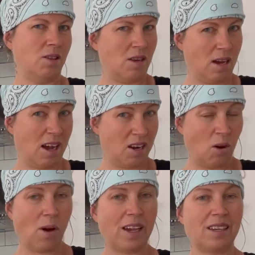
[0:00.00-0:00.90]
I
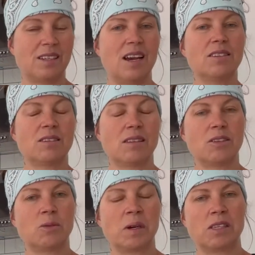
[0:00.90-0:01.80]
know I can attest to
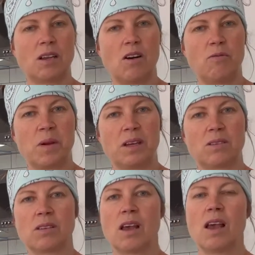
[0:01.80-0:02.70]
this myself,
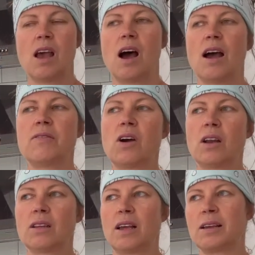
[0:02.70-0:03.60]
because I've gone
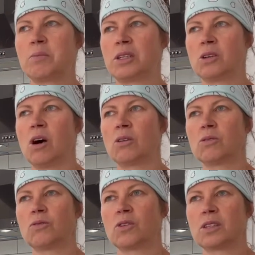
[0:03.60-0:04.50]
to, like,
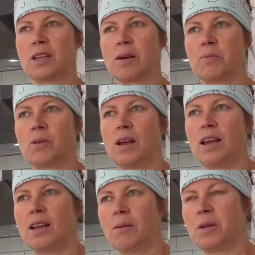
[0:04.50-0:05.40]
McDonald's, for example,
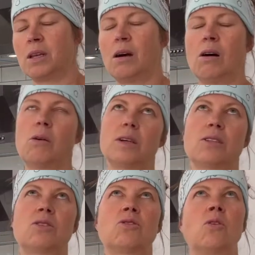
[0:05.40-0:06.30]
and I mean, oh,
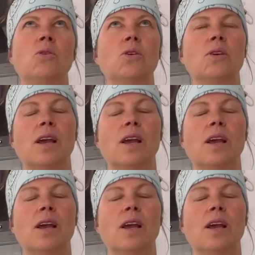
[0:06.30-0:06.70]
it's so good.